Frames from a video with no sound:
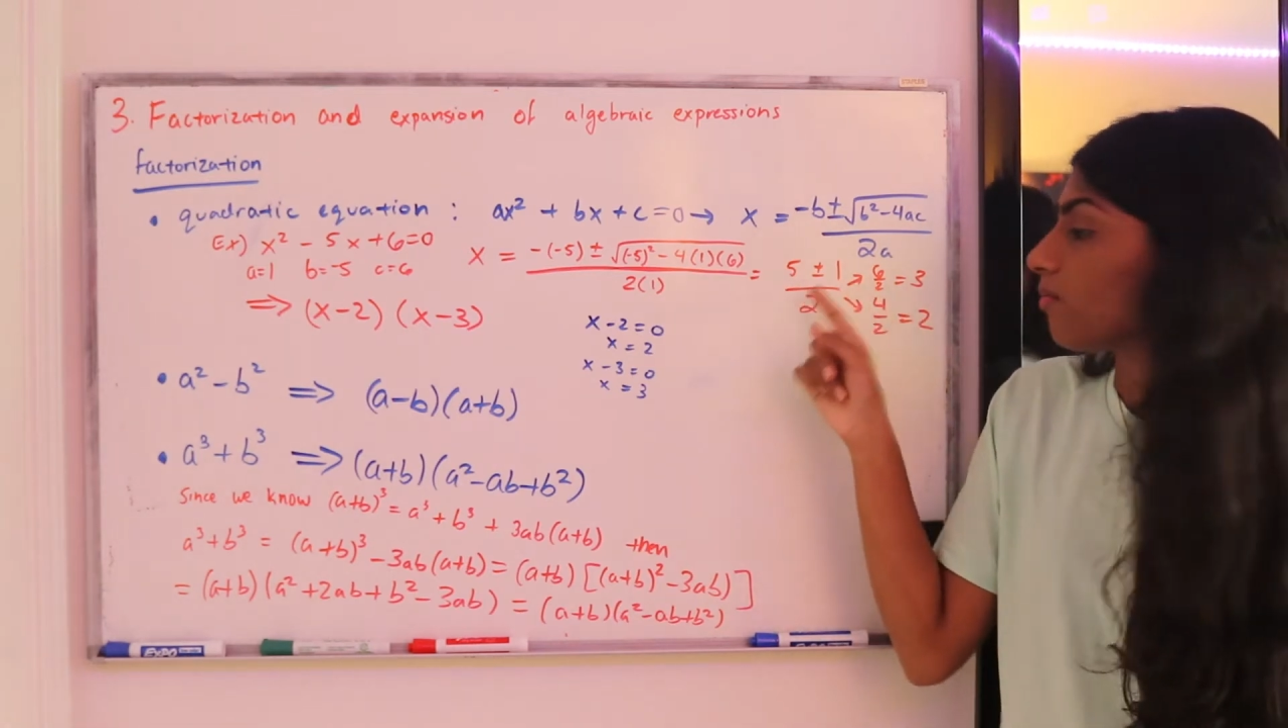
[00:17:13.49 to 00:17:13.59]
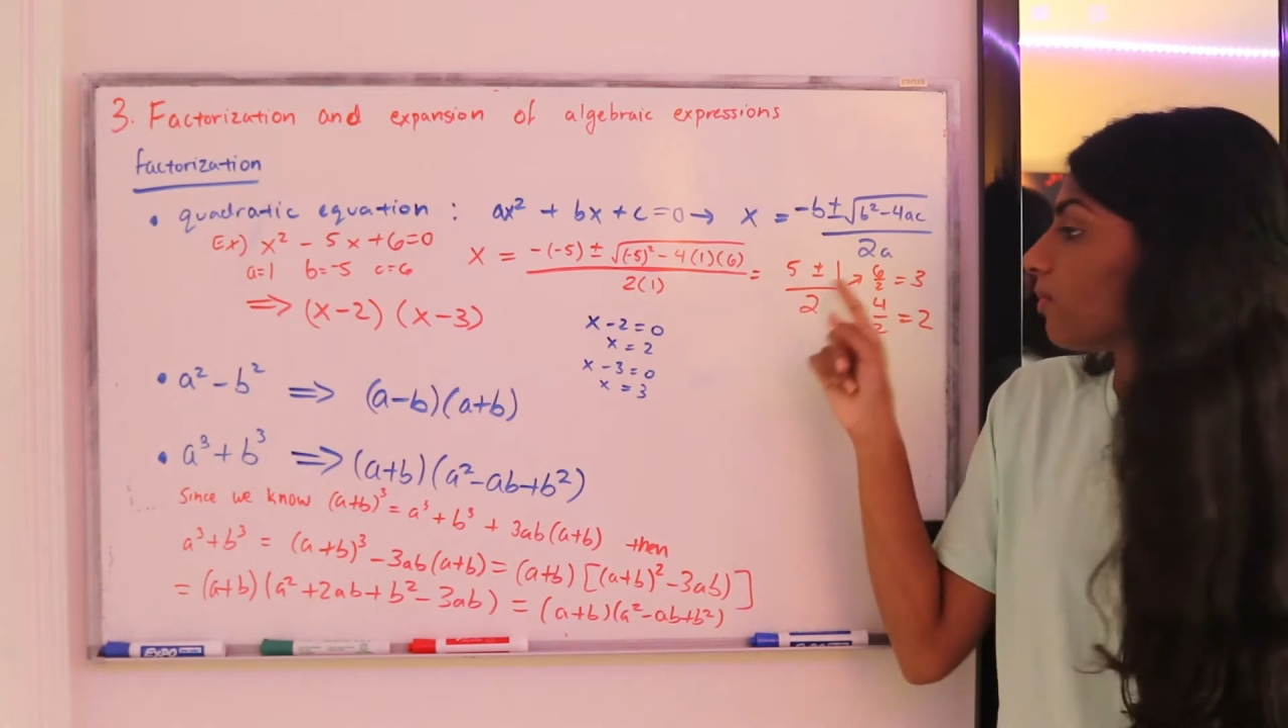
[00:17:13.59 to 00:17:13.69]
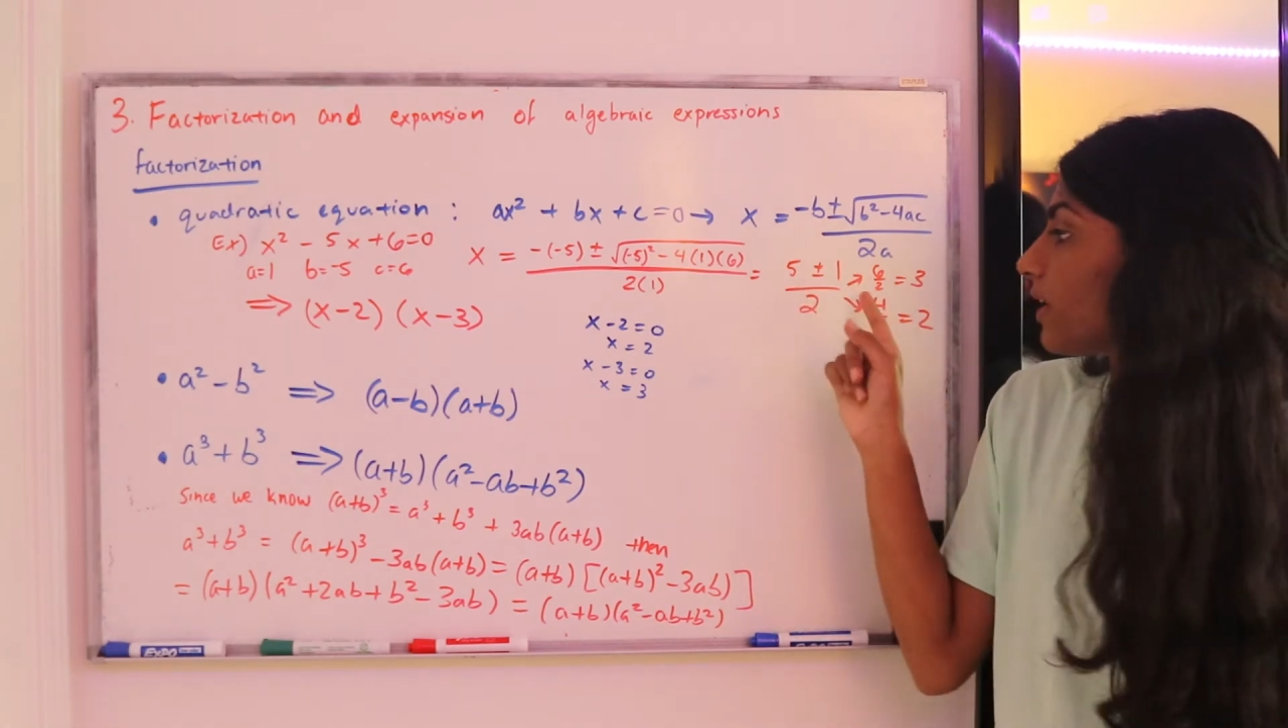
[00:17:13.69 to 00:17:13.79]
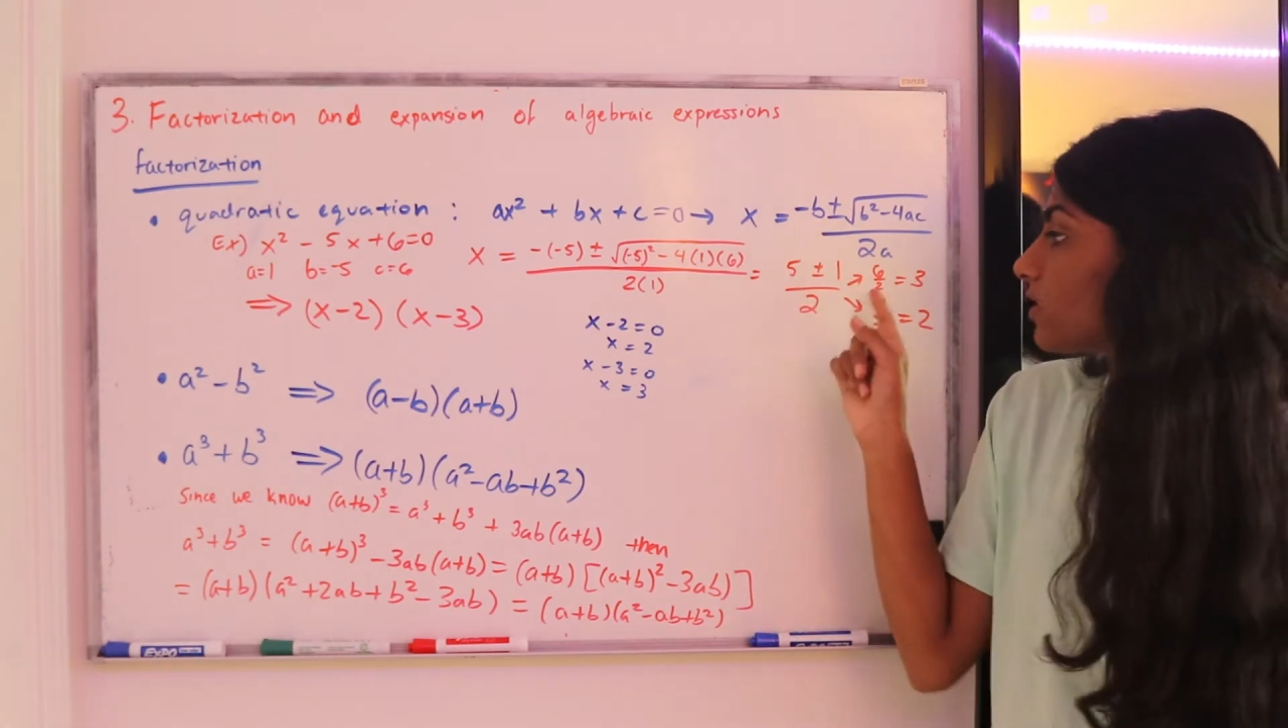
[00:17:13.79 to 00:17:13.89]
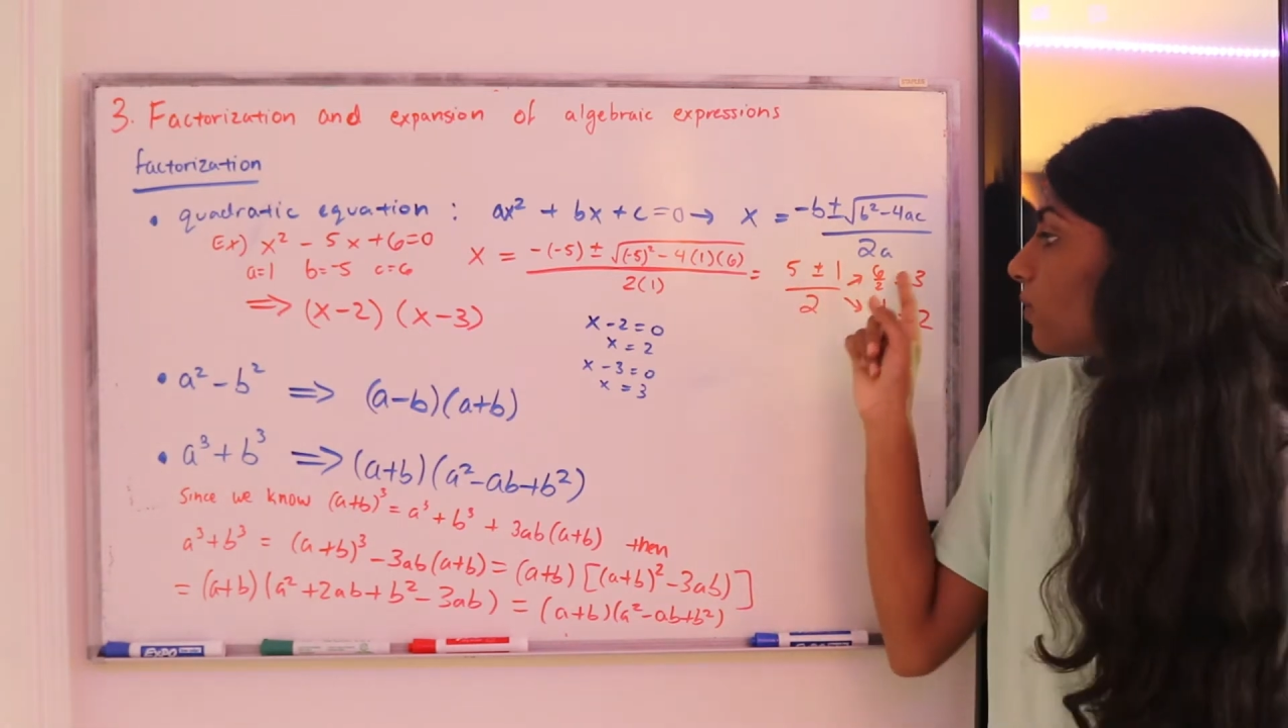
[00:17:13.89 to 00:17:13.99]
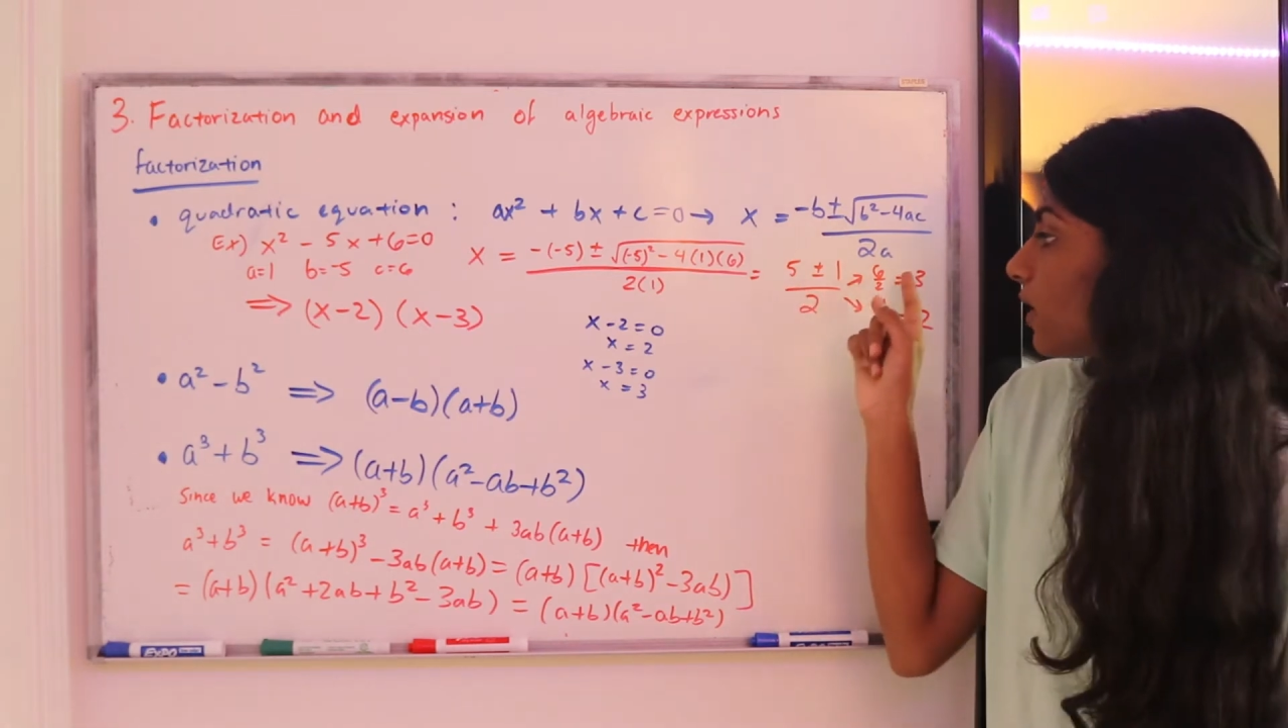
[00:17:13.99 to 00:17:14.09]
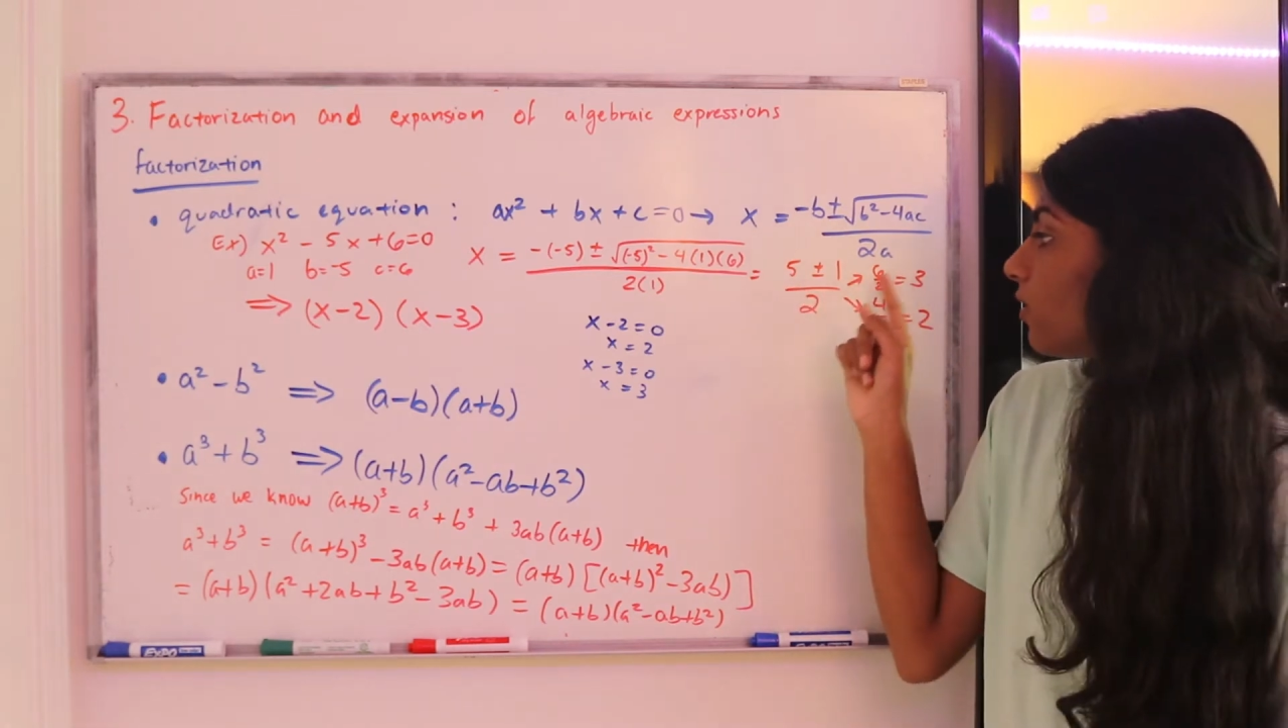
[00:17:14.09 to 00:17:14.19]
plus 1